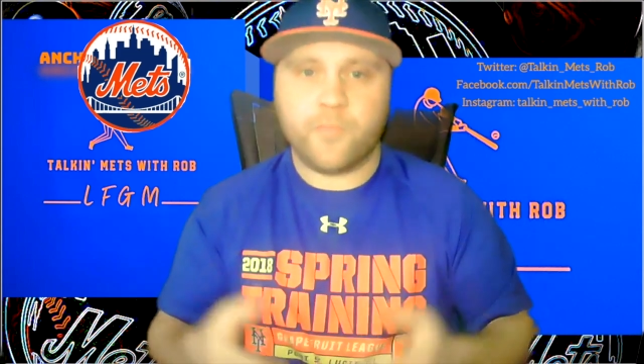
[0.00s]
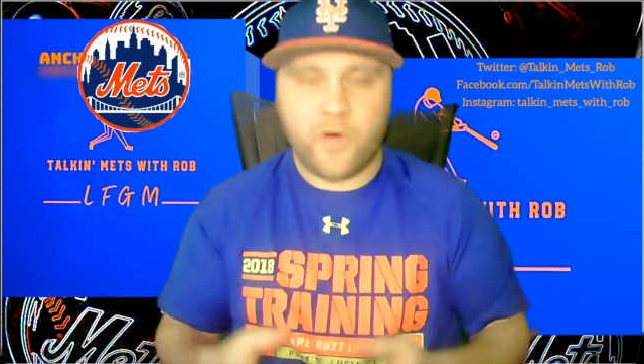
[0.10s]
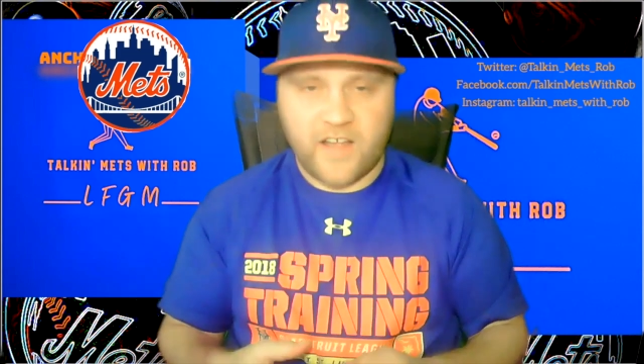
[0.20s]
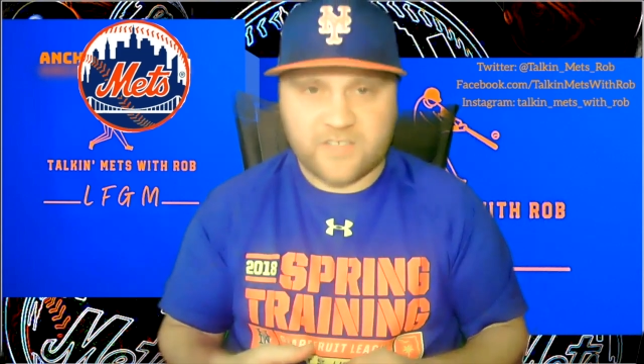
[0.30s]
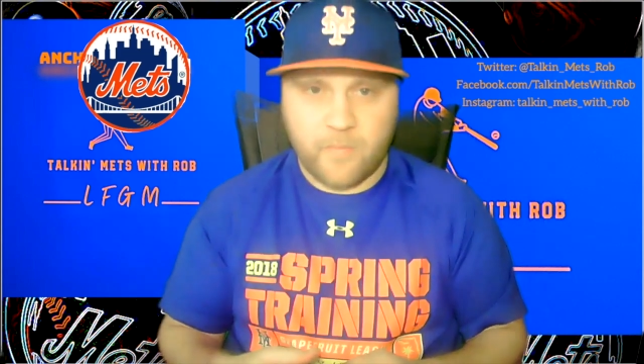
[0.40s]

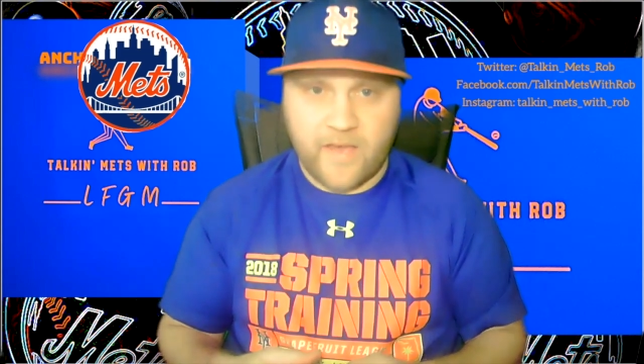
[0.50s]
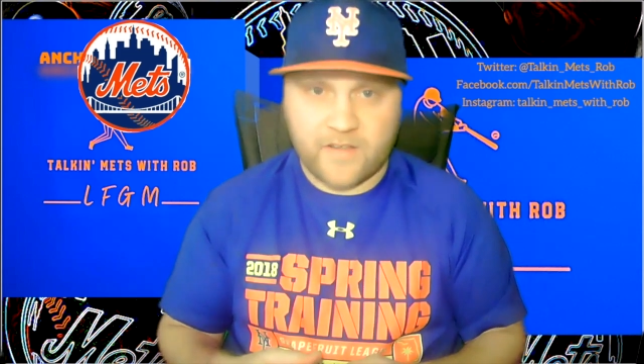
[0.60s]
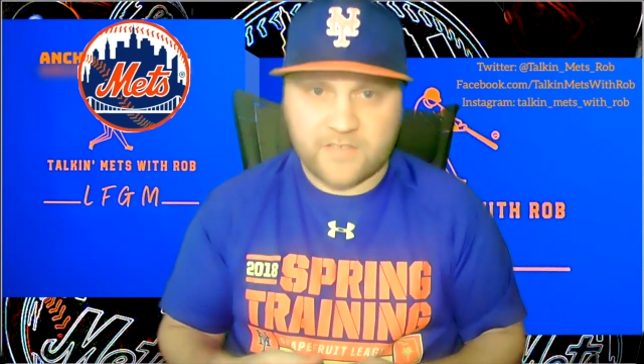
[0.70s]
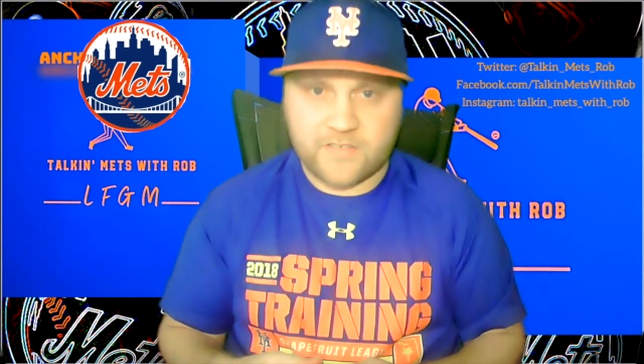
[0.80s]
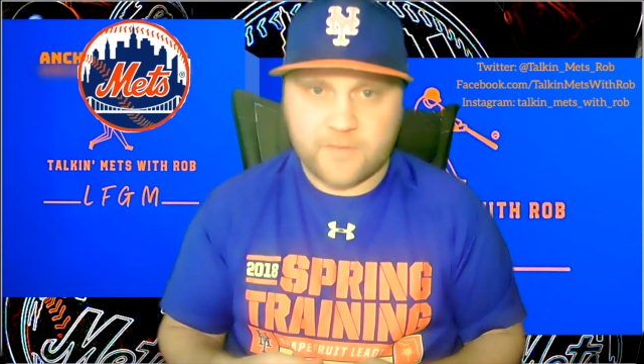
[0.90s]

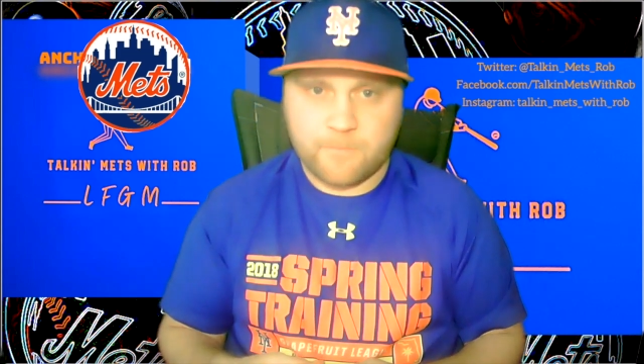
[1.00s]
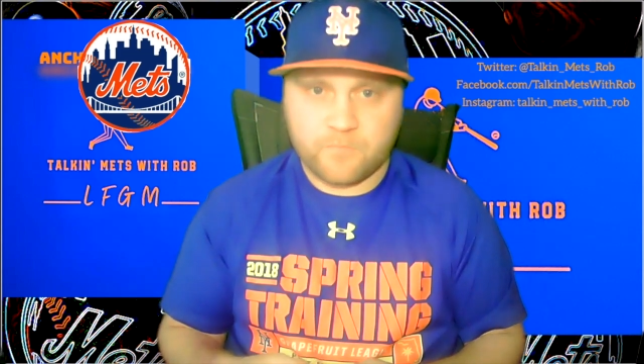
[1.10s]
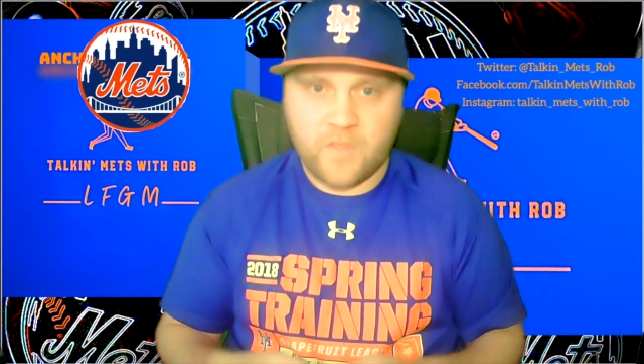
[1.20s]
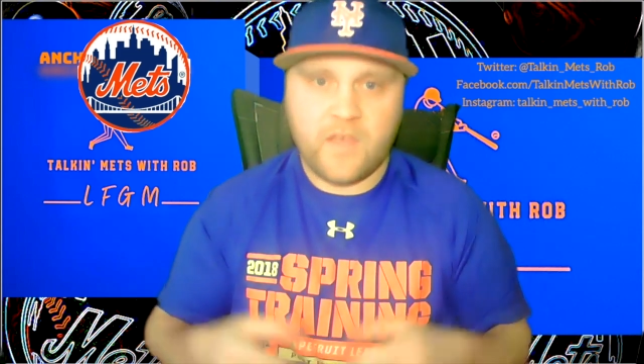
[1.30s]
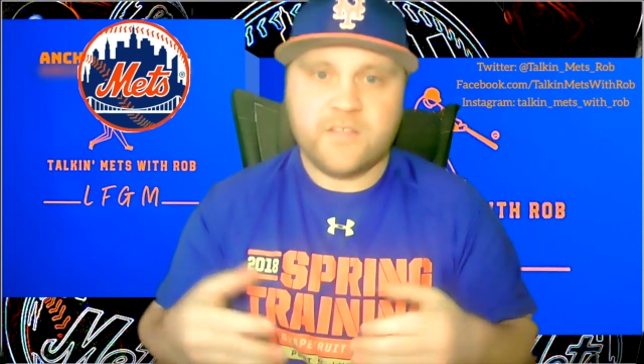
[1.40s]
prospects
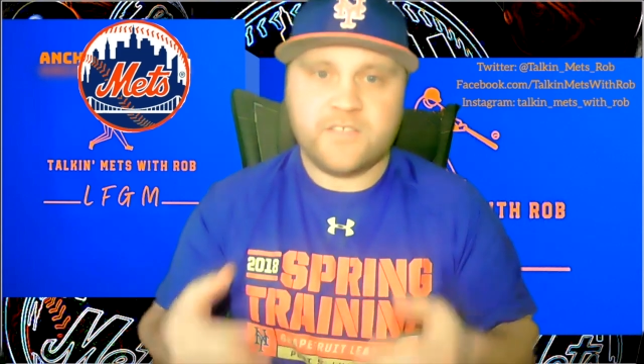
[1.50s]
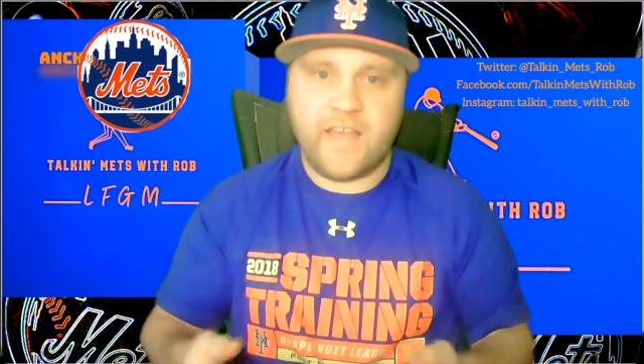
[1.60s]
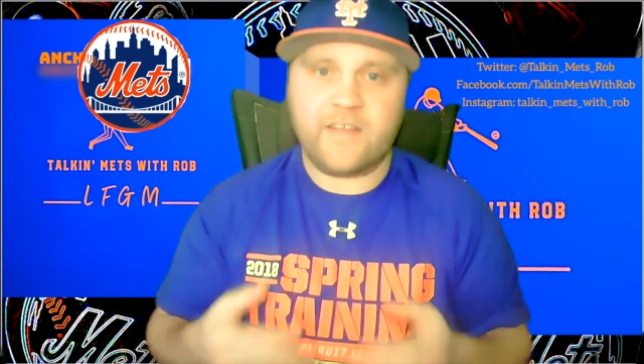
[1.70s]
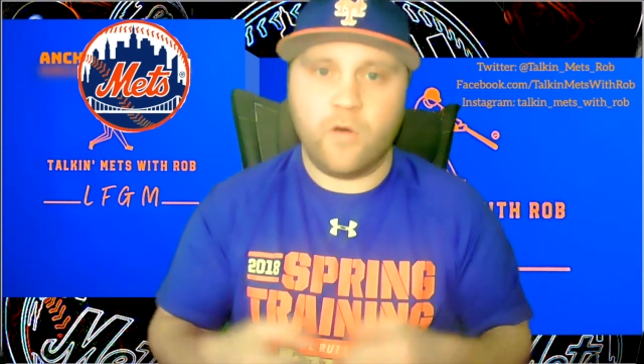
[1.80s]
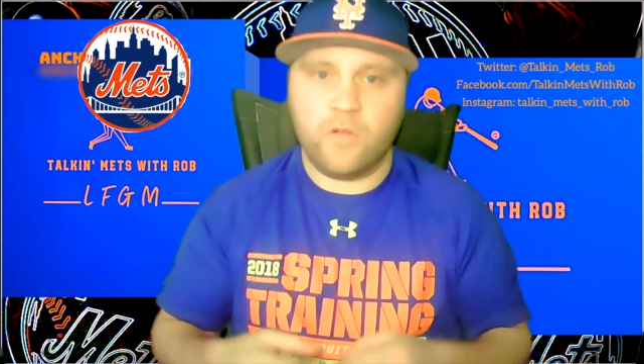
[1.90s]
to
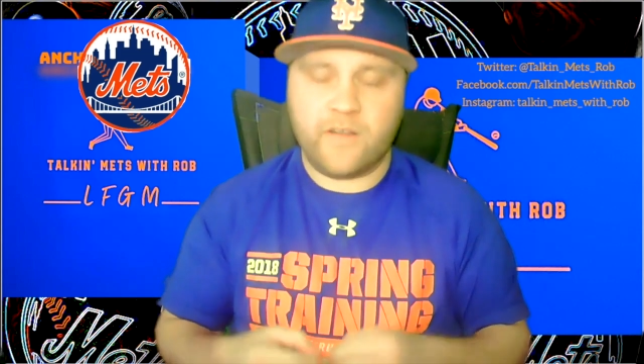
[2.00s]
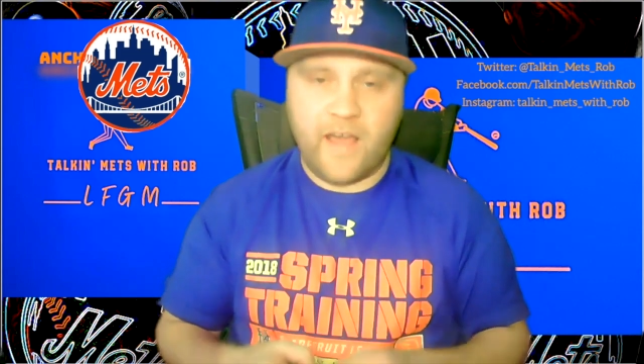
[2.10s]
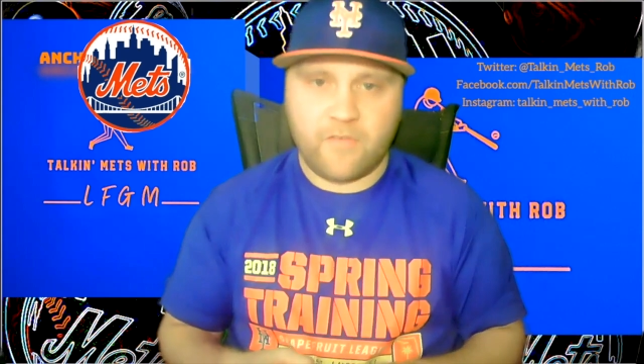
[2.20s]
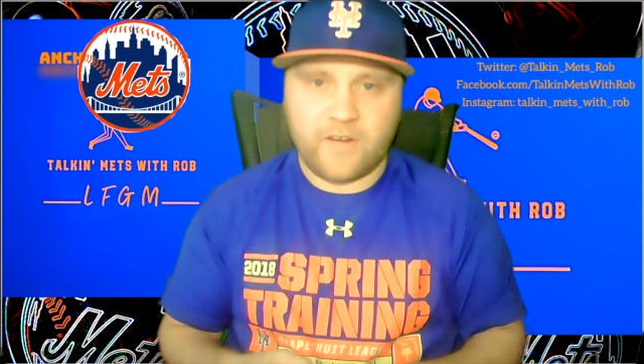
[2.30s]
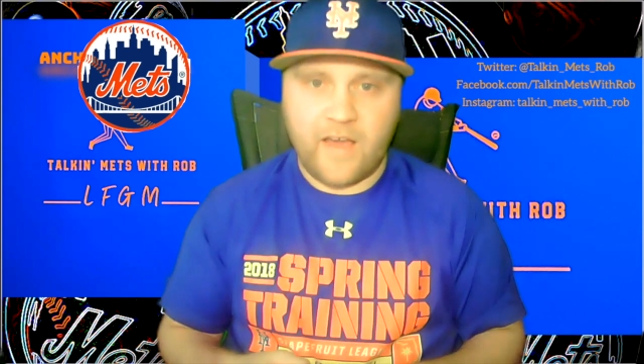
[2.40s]
get Nolan
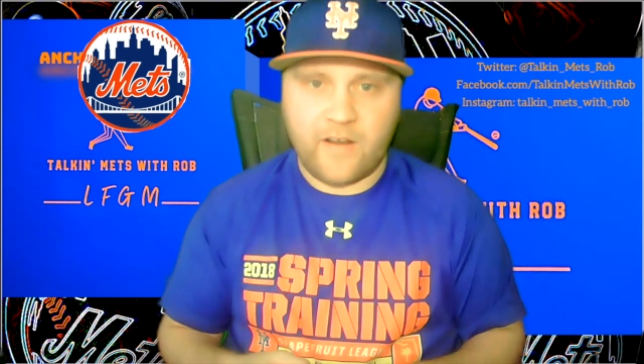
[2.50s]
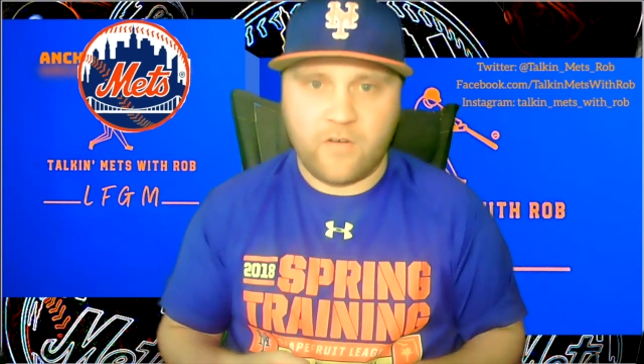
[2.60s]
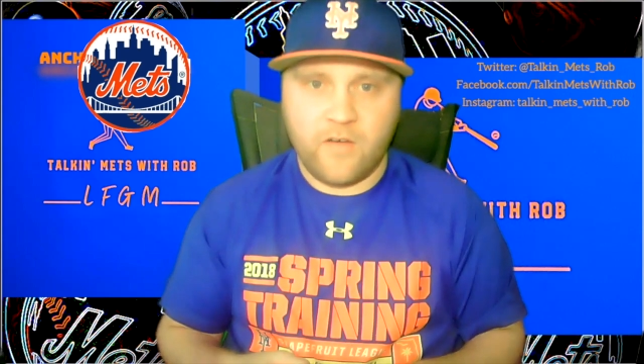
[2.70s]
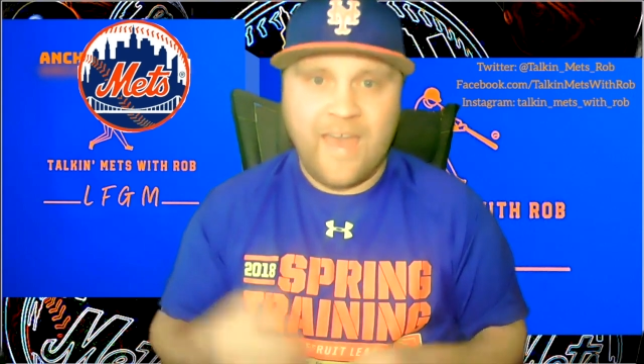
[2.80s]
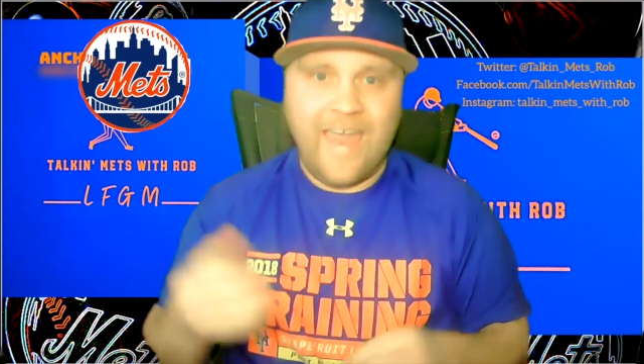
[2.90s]
Arenado?